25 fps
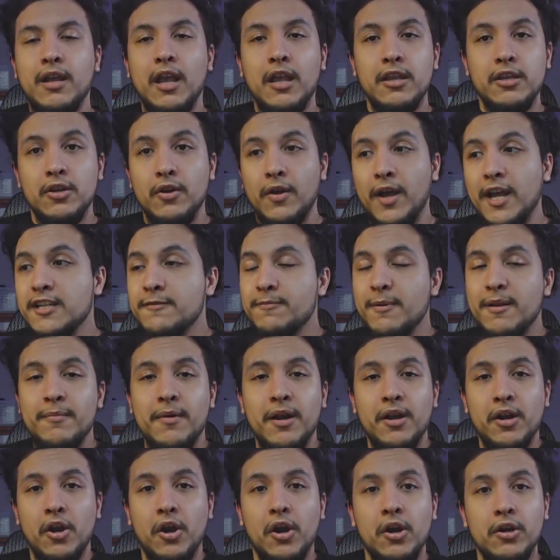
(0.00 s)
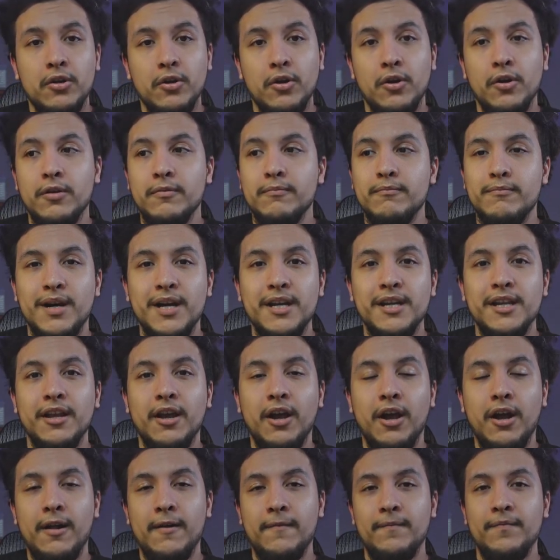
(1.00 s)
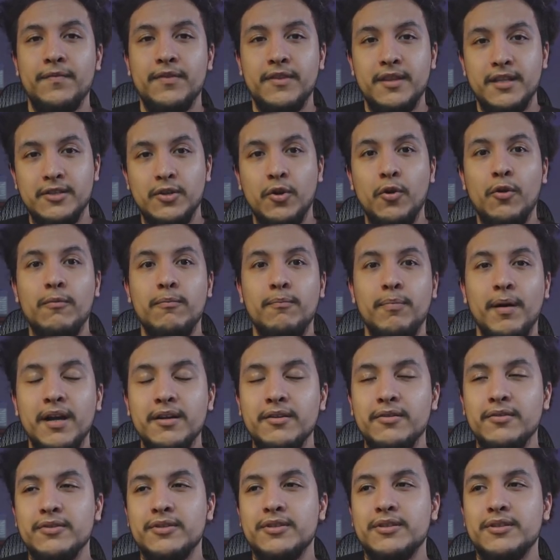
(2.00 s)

you know, I spent my hard-earned money on this whole bundle,